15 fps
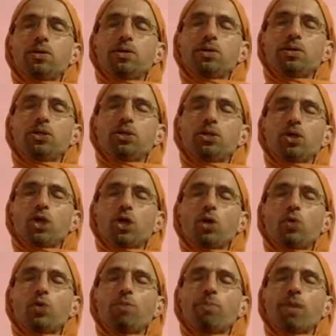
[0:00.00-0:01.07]
Your
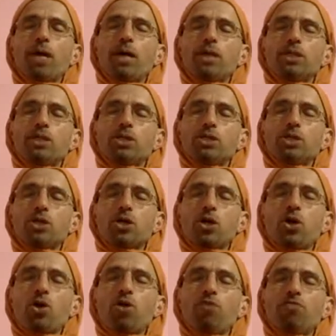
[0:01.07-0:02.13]
lower part
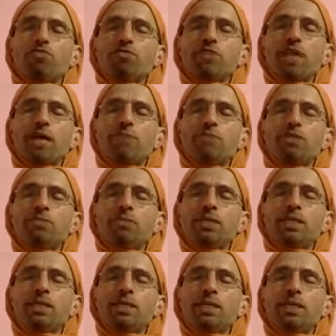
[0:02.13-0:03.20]
of the
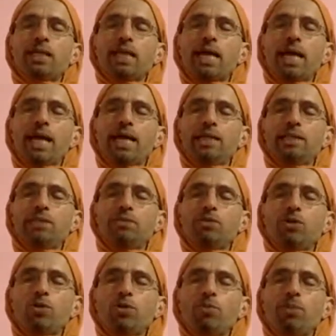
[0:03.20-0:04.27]
abdomen and
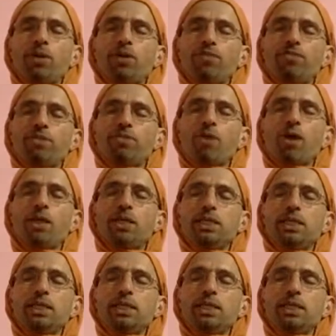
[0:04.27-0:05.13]
lower part of the body.